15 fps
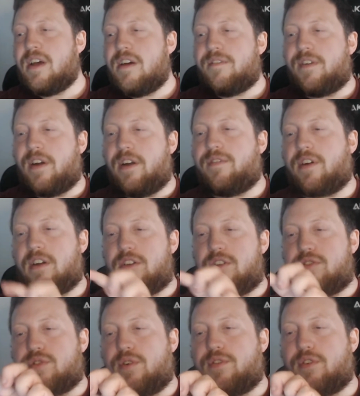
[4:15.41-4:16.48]
Very
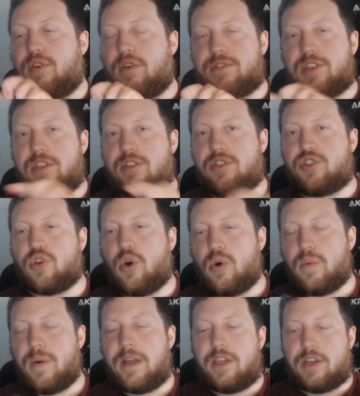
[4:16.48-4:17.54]
useful for obviously the saw,
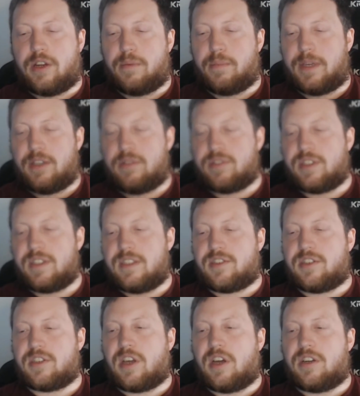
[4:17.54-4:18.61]
where you're going to be using
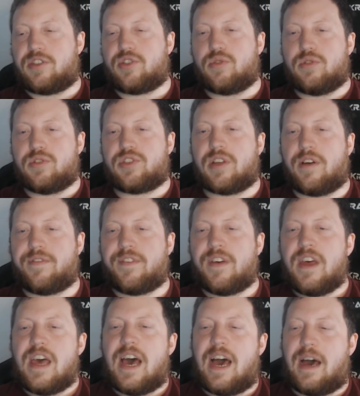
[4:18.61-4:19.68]
this to kind of saw stuff,
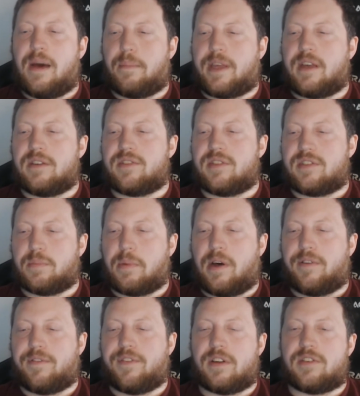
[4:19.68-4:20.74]
and because it's a
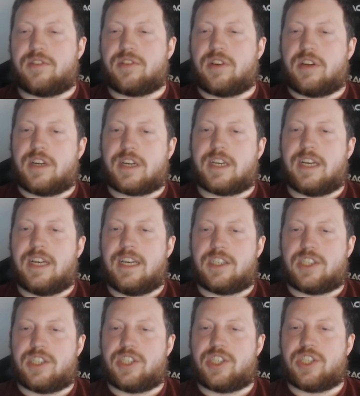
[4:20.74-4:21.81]
butterfly design I can
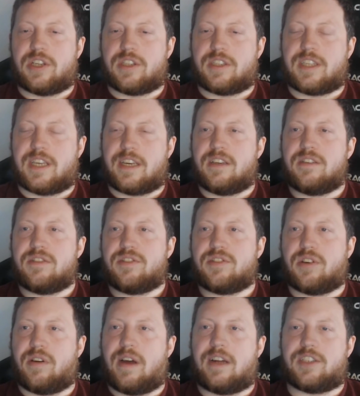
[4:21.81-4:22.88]
literally shut the thing, so
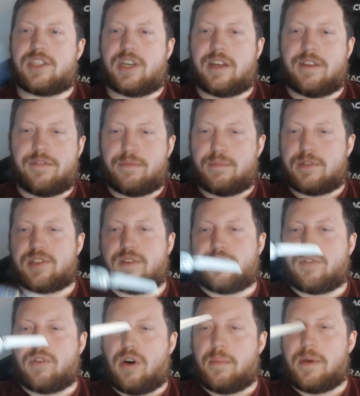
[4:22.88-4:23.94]
actually I give myself
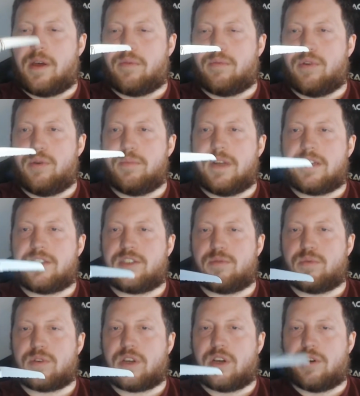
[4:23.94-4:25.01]
quite a bit of room there
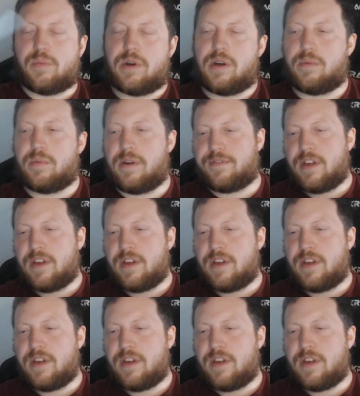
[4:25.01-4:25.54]
to kind of work with.